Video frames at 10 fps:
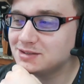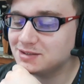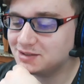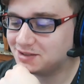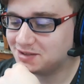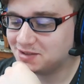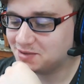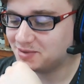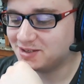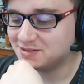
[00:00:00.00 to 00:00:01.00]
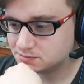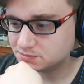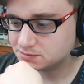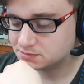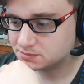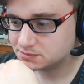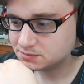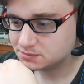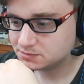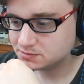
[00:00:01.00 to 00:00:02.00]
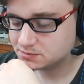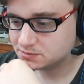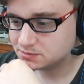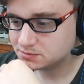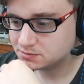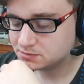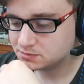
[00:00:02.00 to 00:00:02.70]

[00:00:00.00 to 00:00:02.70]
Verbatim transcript: Oh man. What are you